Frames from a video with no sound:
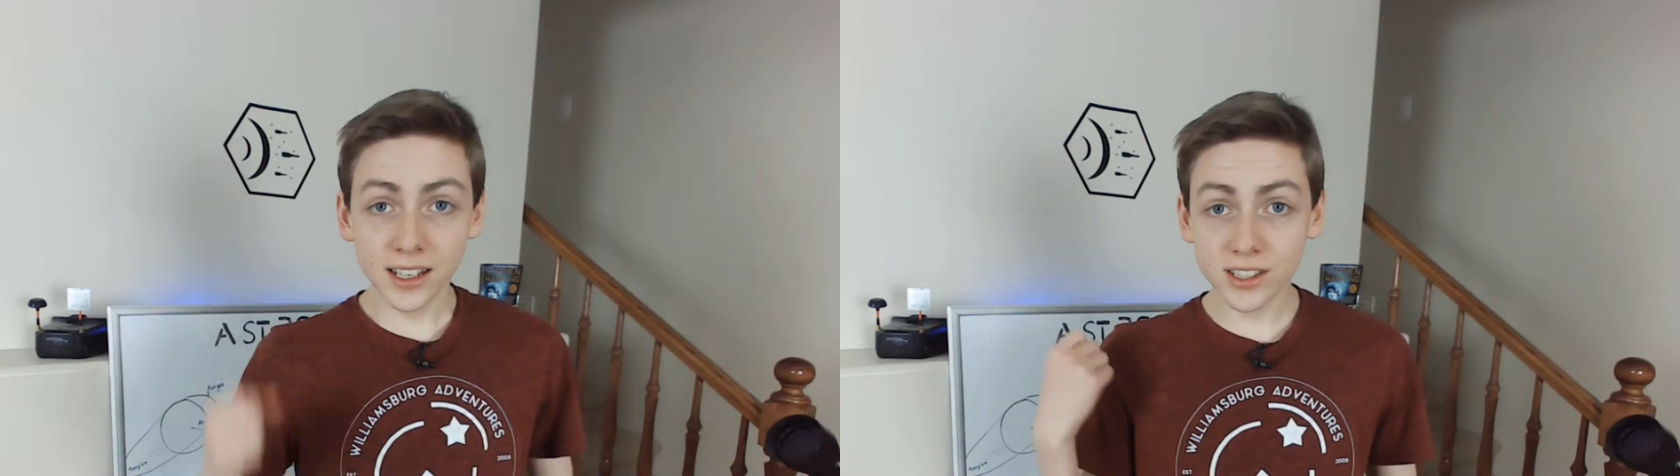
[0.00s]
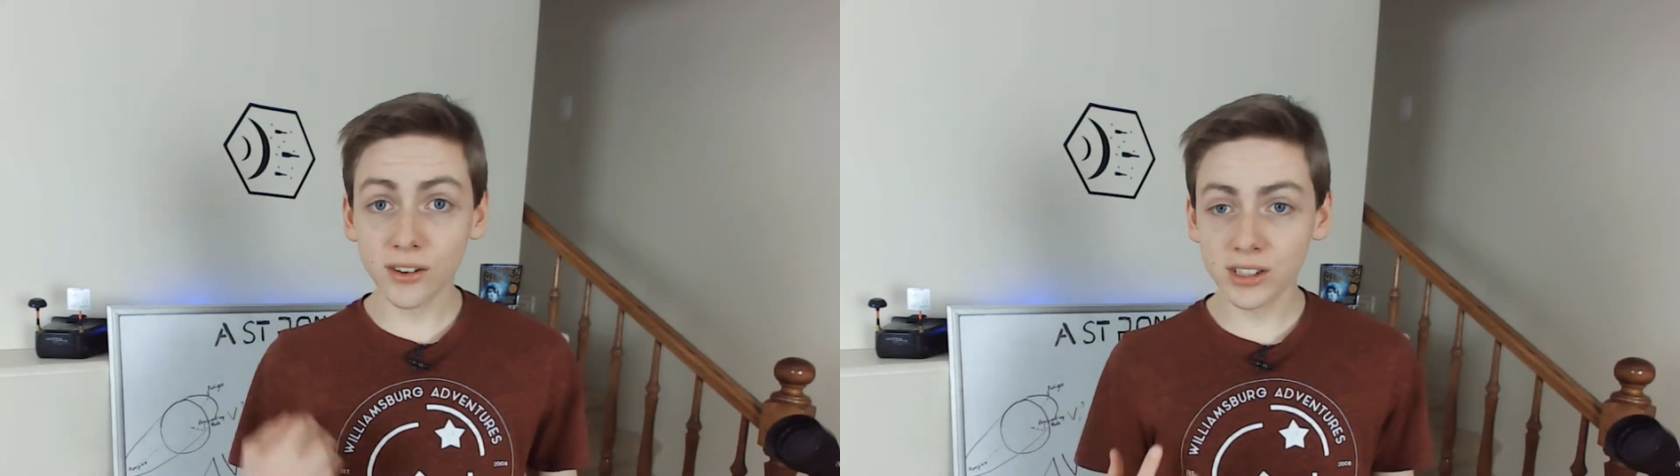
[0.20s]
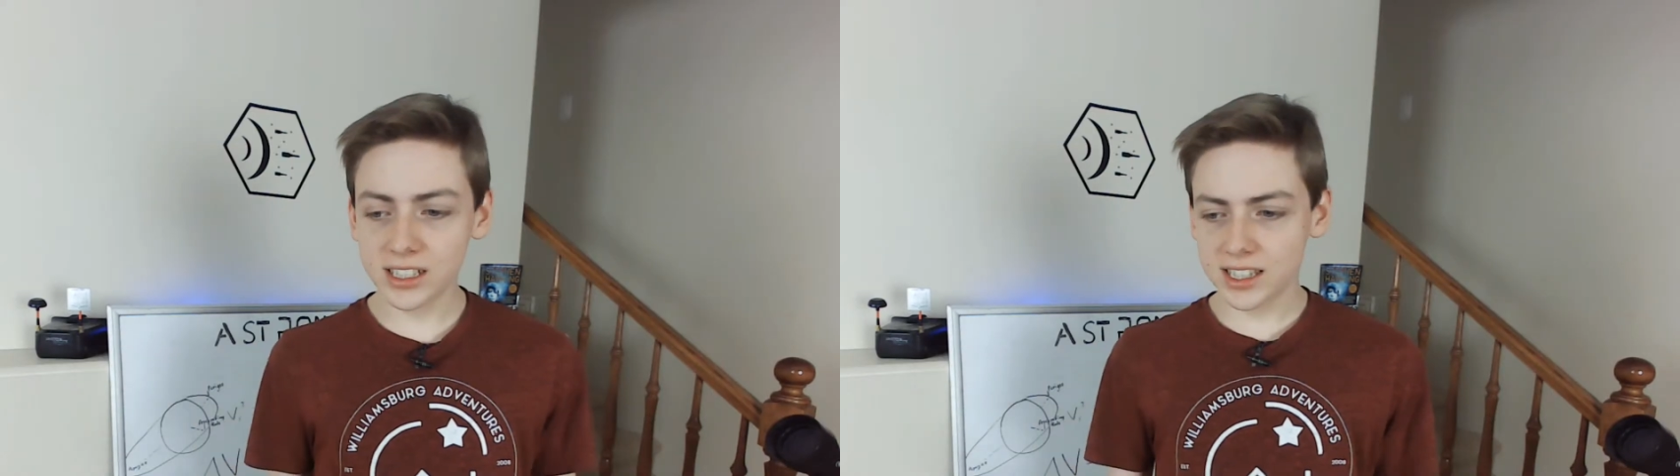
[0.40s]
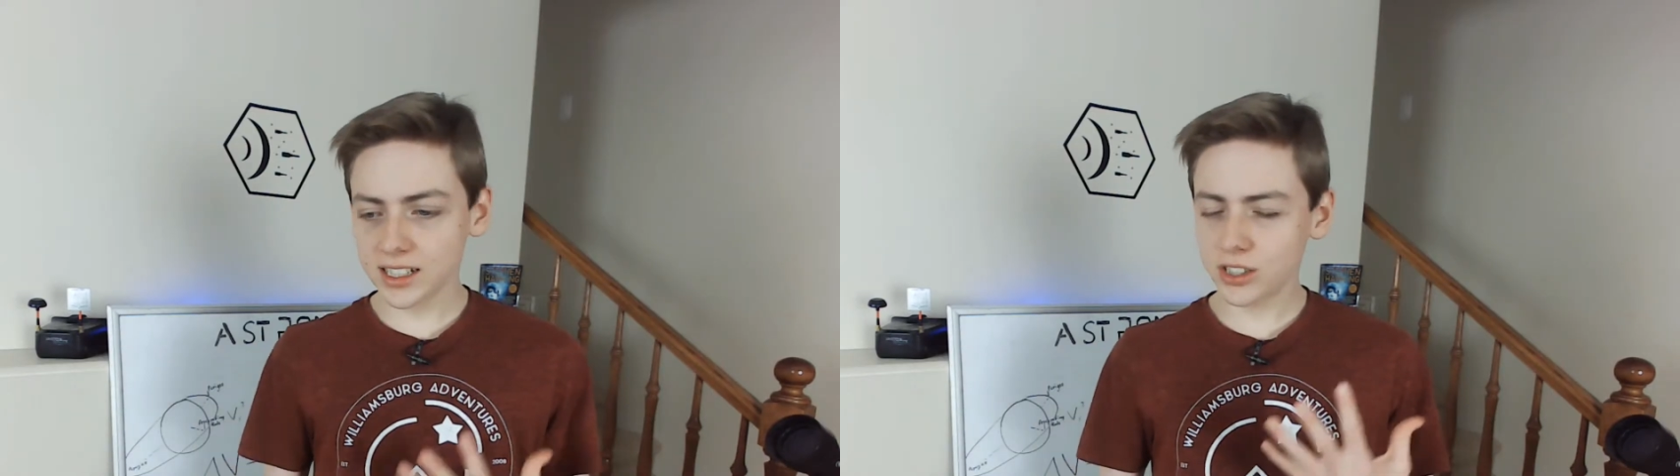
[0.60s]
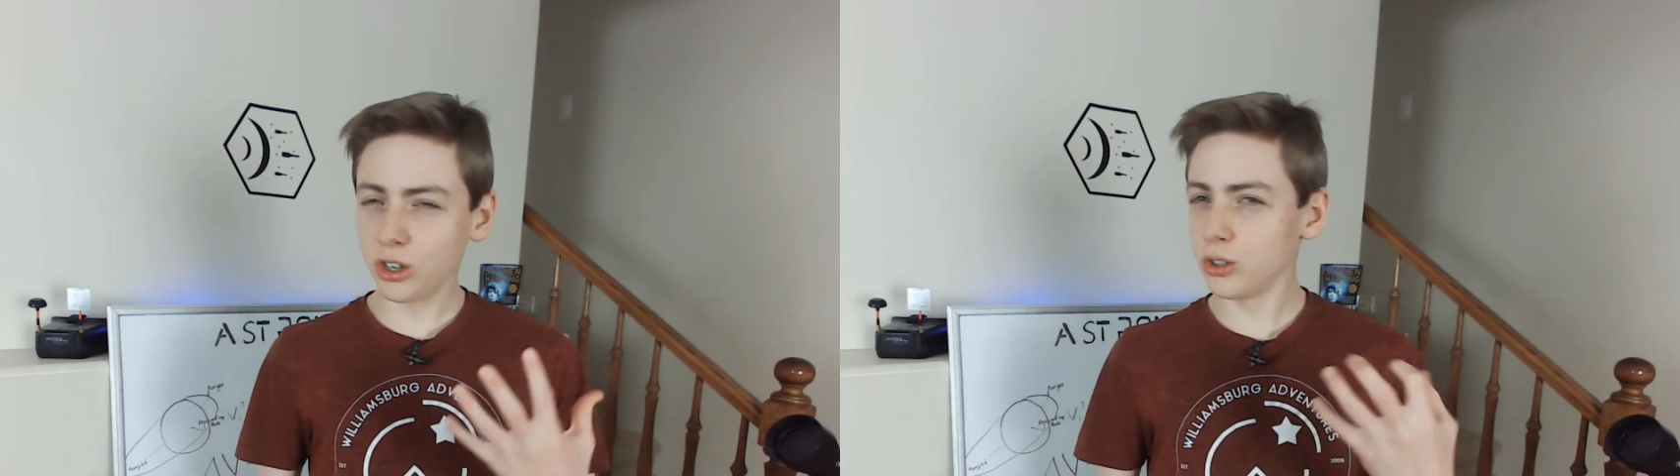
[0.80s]
discovered these
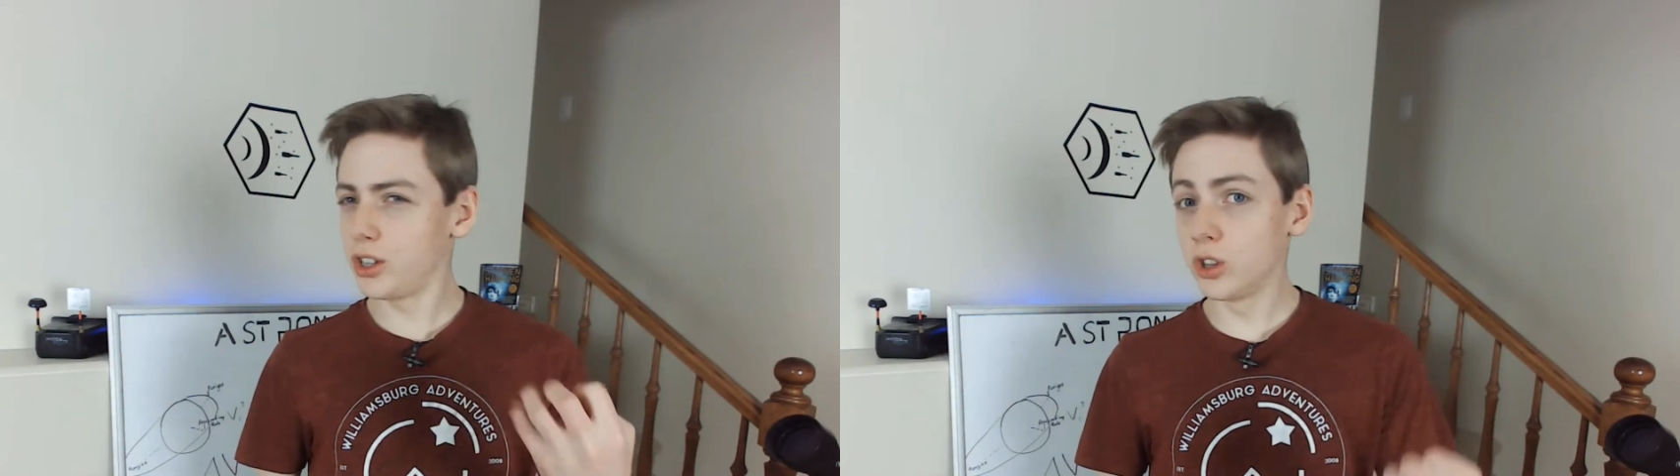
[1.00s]
things called the